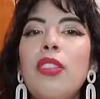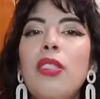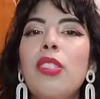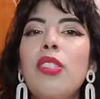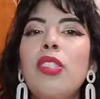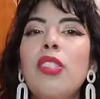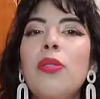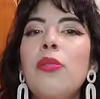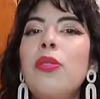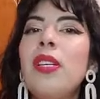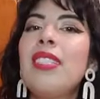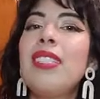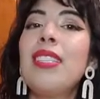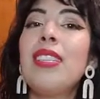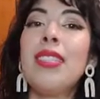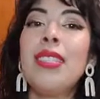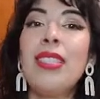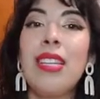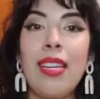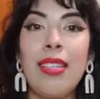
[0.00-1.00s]
your
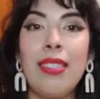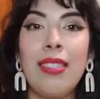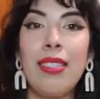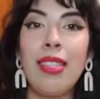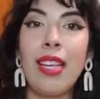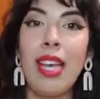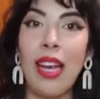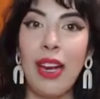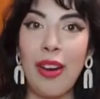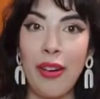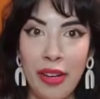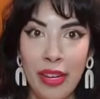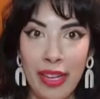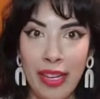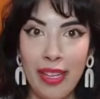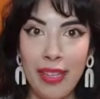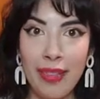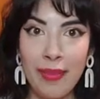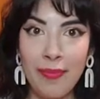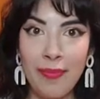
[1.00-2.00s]
student desk
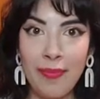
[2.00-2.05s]
area.